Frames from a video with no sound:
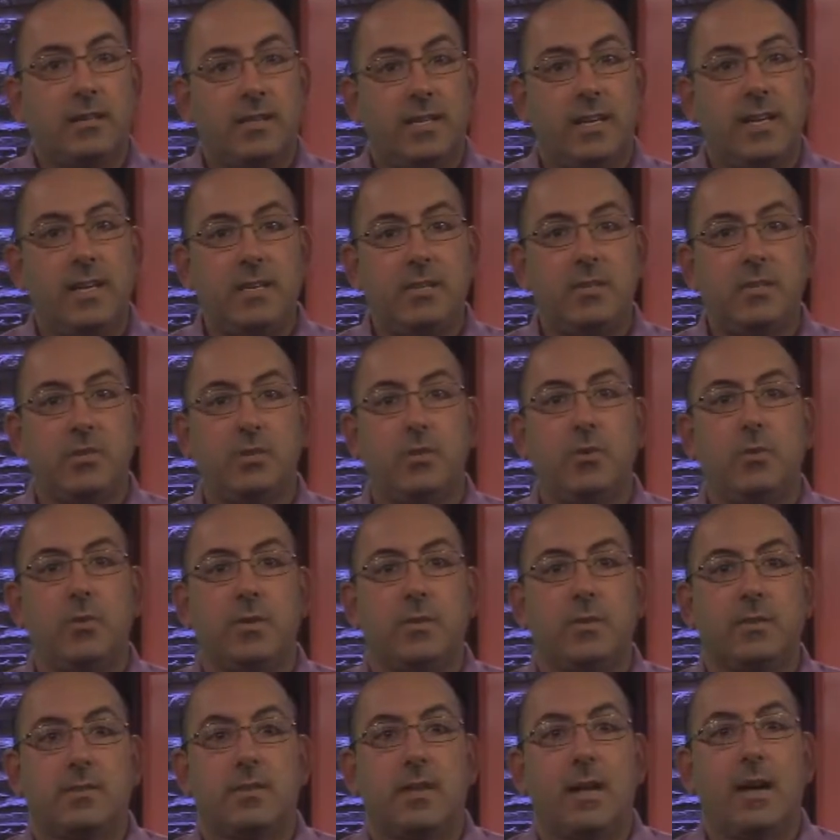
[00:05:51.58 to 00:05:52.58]
Teach
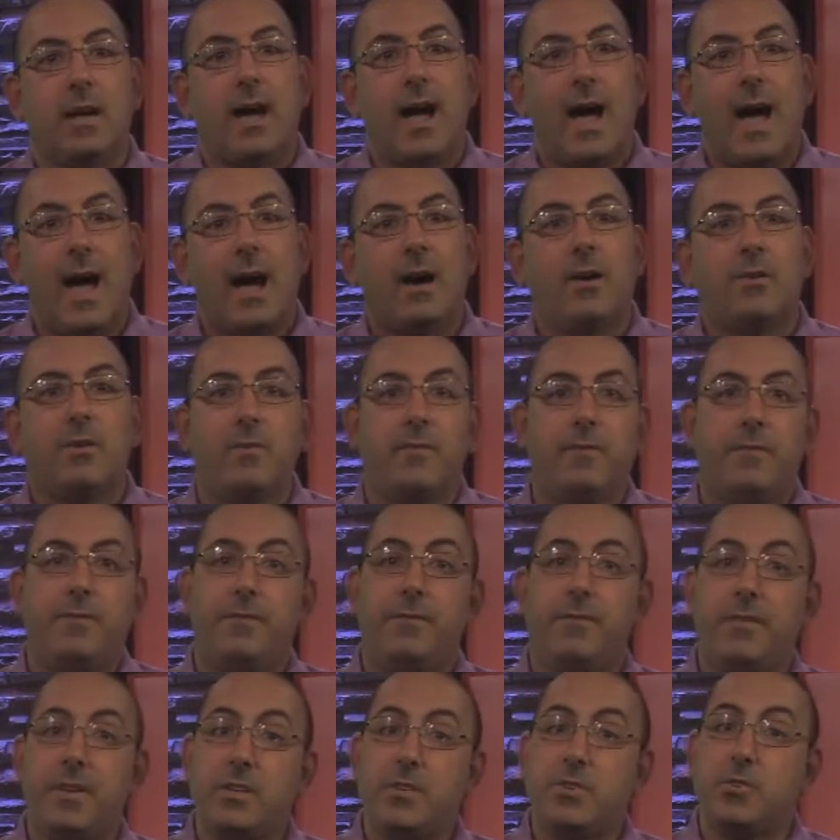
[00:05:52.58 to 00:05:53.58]
students how to
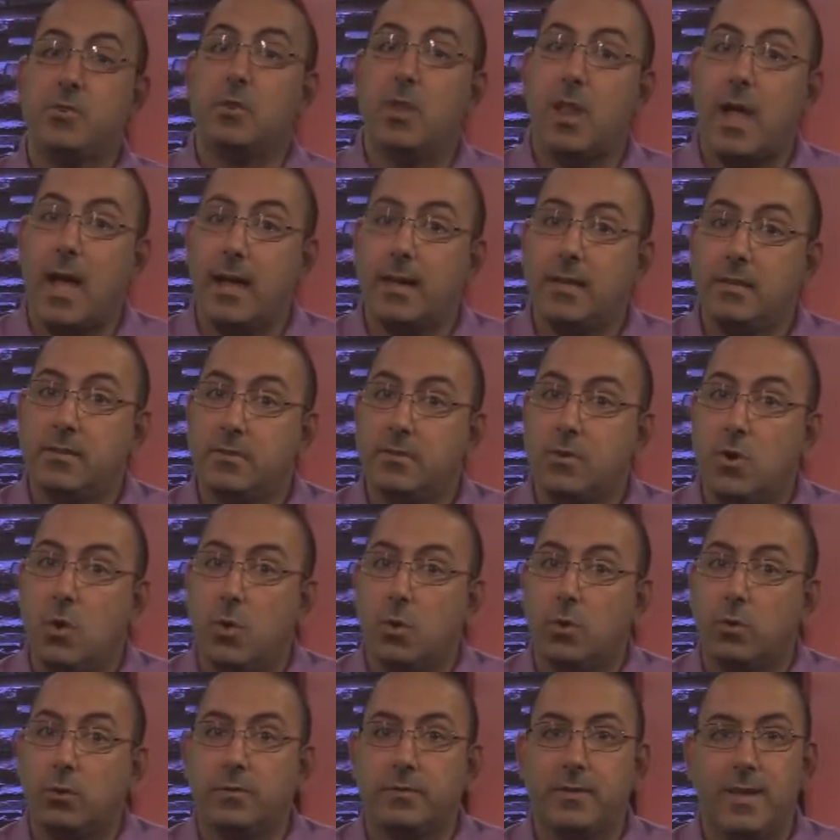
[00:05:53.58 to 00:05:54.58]
visualize
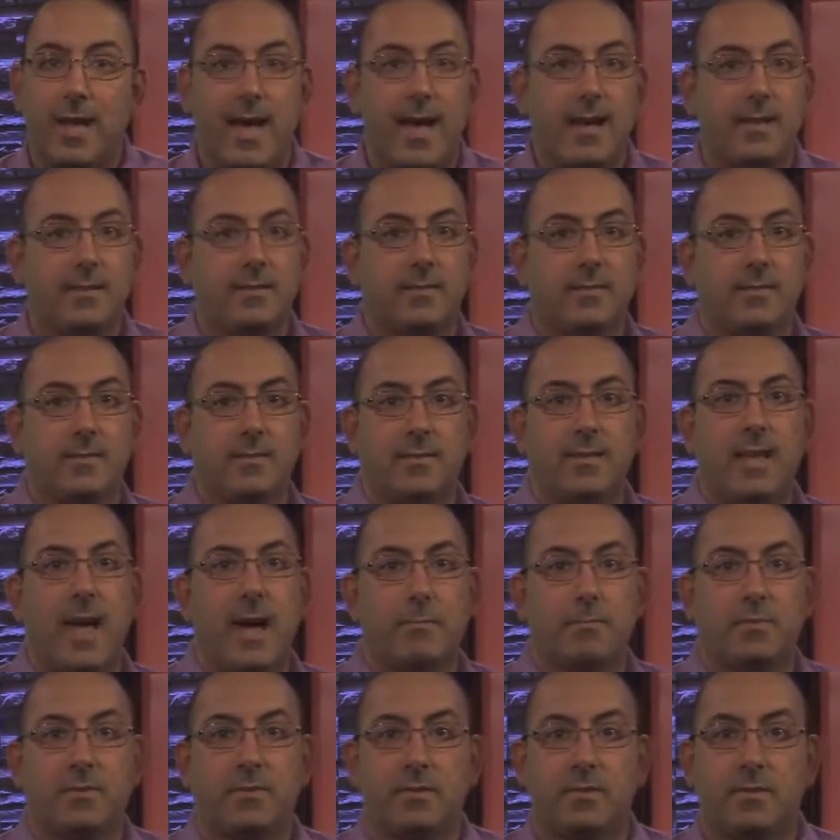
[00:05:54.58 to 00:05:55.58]
goals as
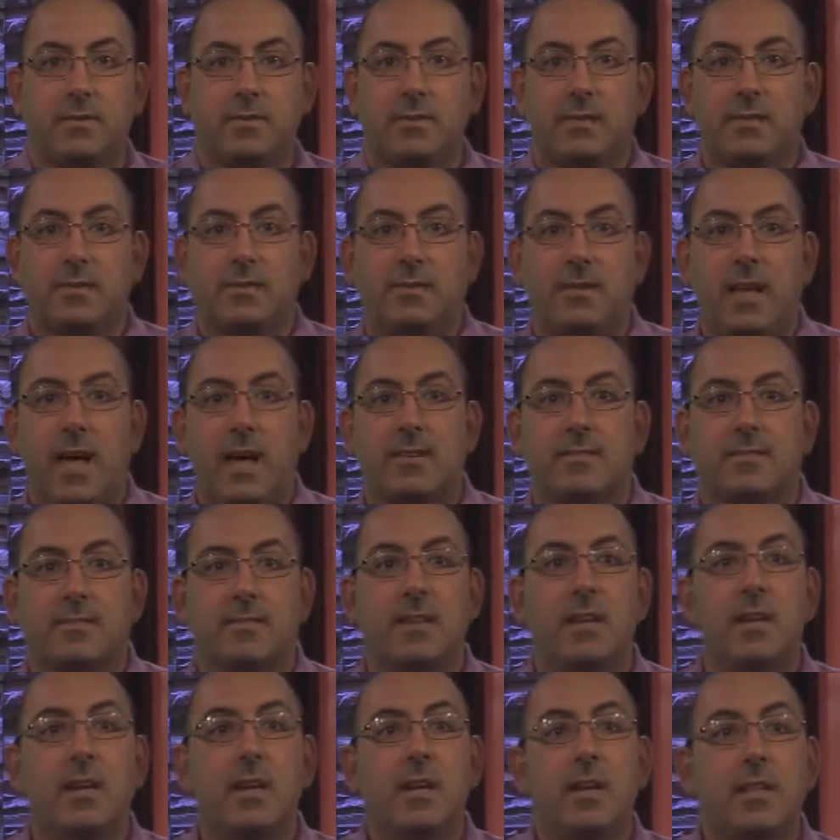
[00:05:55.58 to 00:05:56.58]
steps to success.